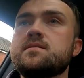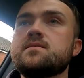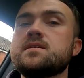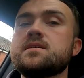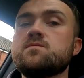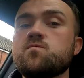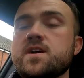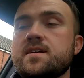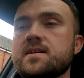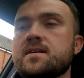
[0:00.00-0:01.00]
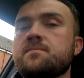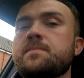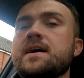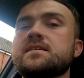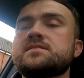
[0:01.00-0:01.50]
the rear
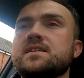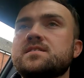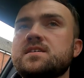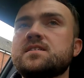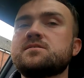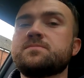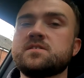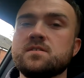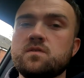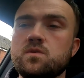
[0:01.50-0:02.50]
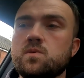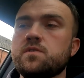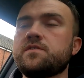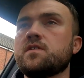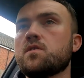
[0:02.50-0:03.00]
pads and discs, because those are the
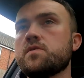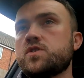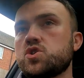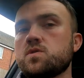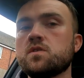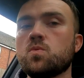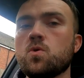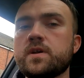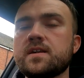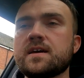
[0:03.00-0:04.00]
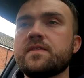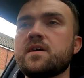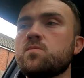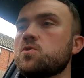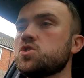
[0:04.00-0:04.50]
ones that are overdue in the warning, and
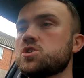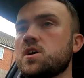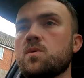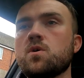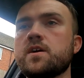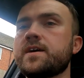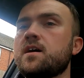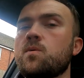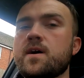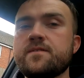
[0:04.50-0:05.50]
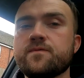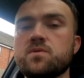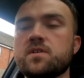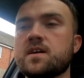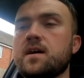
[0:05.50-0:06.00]
then we'll just start working our way
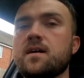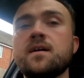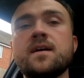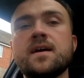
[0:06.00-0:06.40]
through the car,